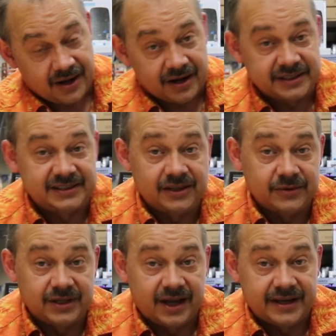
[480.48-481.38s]
had
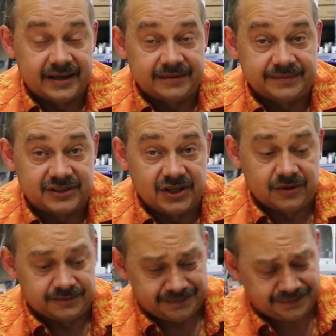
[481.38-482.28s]
auxiliary line in.
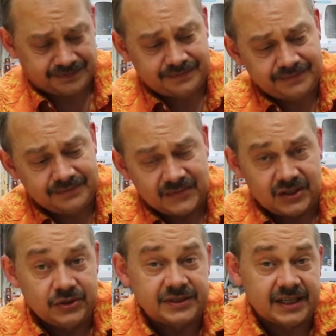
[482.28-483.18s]
So,
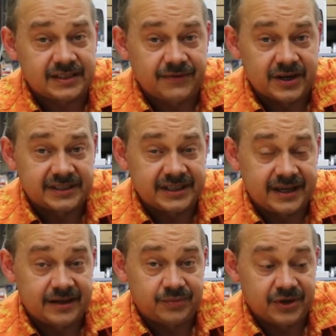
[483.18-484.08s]
two sets of
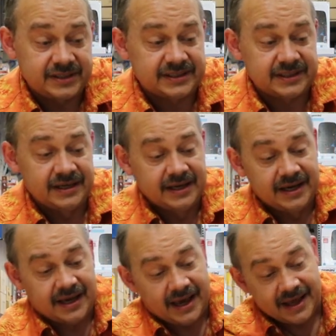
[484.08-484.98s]
RCA inputs,
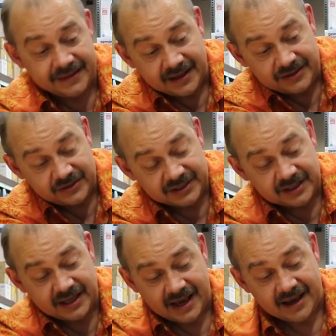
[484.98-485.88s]
and then you
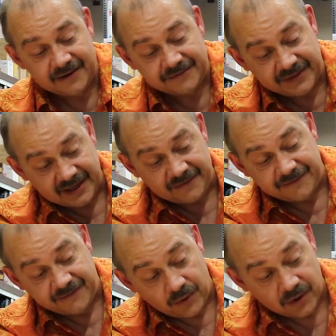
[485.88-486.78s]
still have the
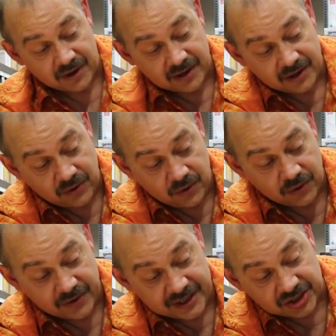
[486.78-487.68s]
four
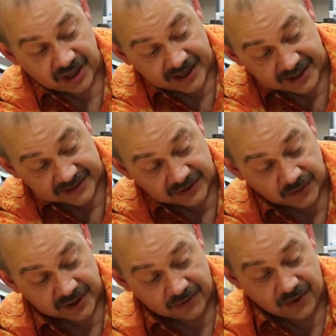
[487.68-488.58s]
quarter inch line ends
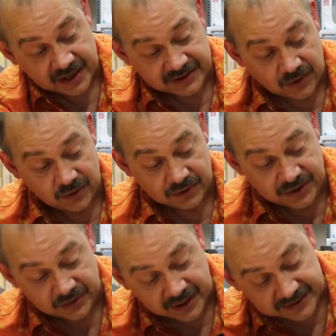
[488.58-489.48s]
going across the whole
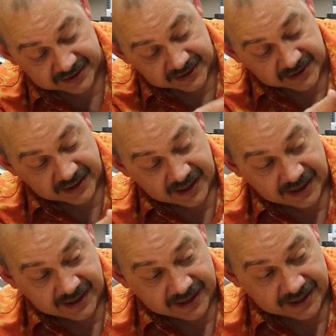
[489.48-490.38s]
unit.
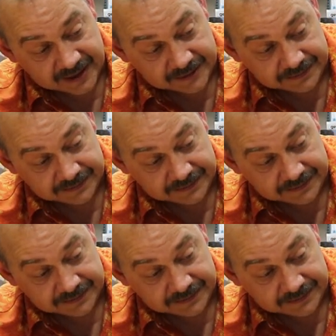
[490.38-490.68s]
Uh,